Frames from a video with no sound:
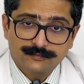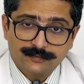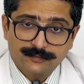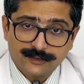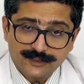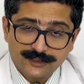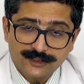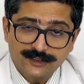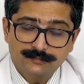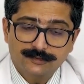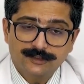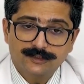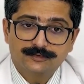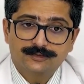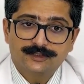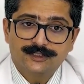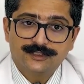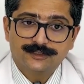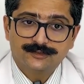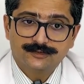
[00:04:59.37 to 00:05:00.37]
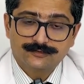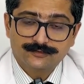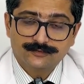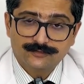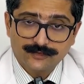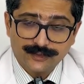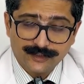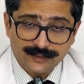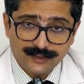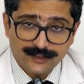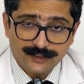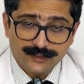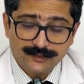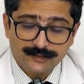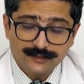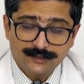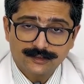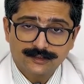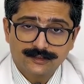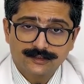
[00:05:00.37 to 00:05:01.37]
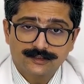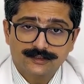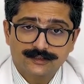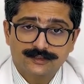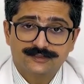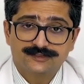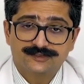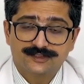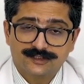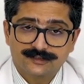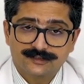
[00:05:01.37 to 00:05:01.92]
especially below the age of 20, is